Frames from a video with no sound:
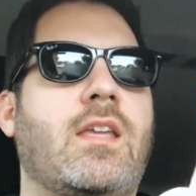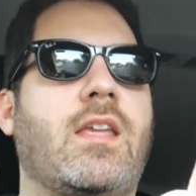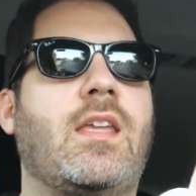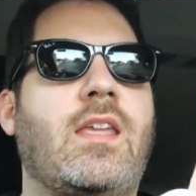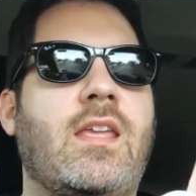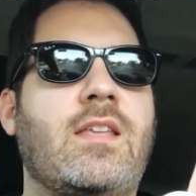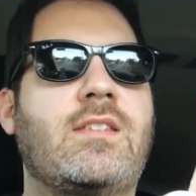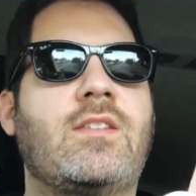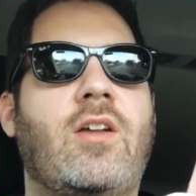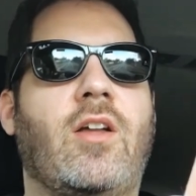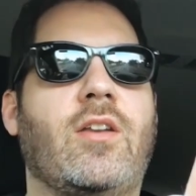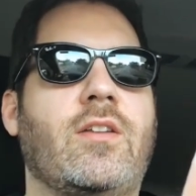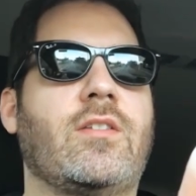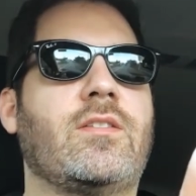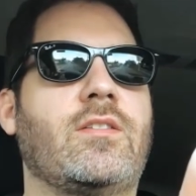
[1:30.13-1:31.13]
He's
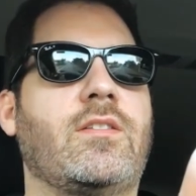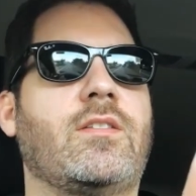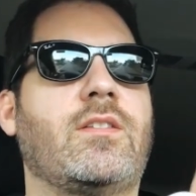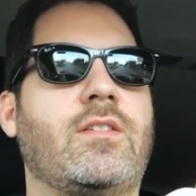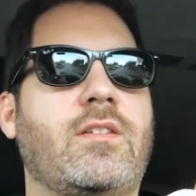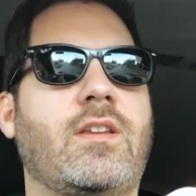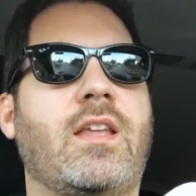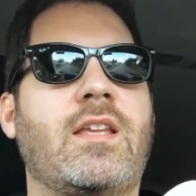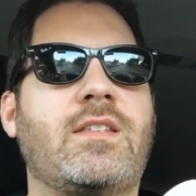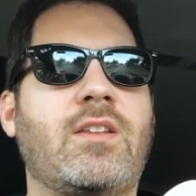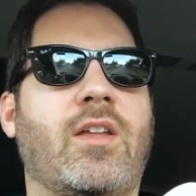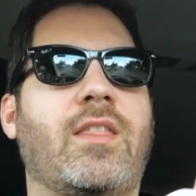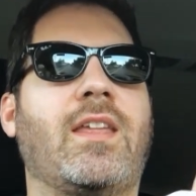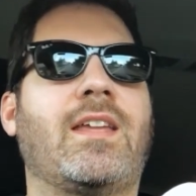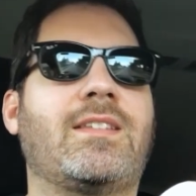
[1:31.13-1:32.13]
not
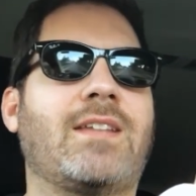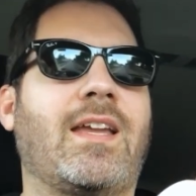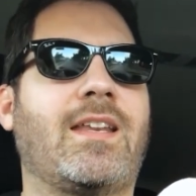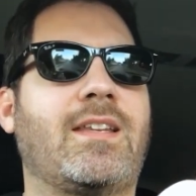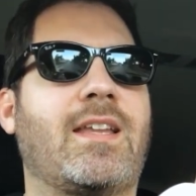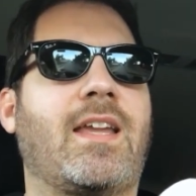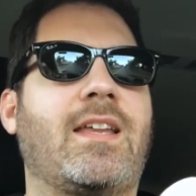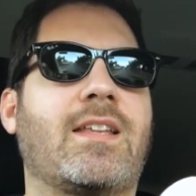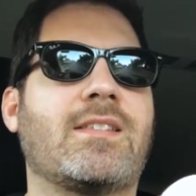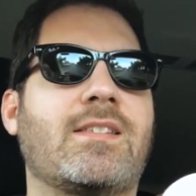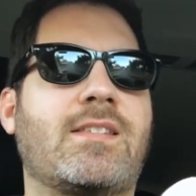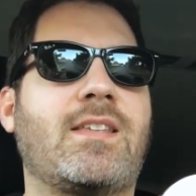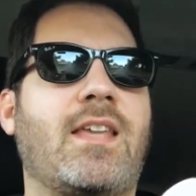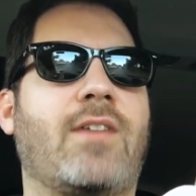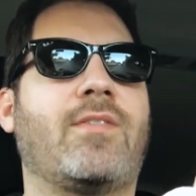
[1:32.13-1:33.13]
there day to day. He doesn't
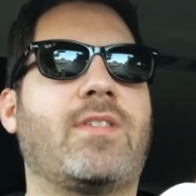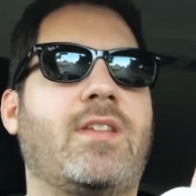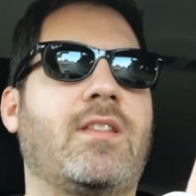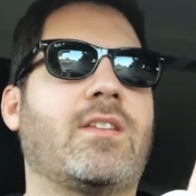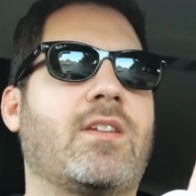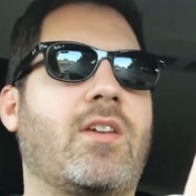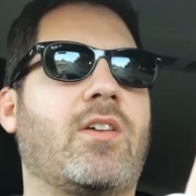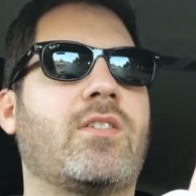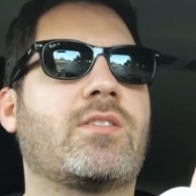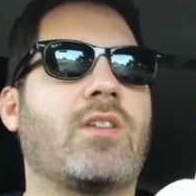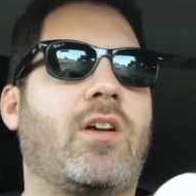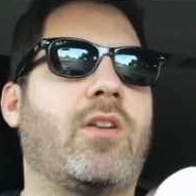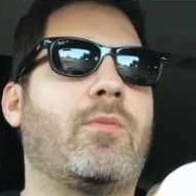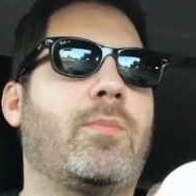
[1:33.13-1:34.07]
see everything that goes on.